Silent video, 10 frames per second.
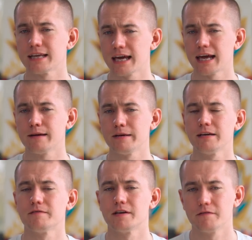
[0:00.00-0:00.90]
the game
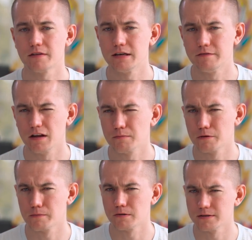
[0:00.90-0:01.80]
even if the developer
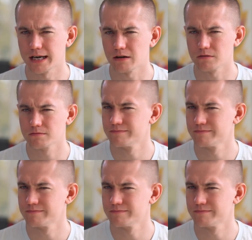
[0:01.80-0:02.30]
developer pulls out.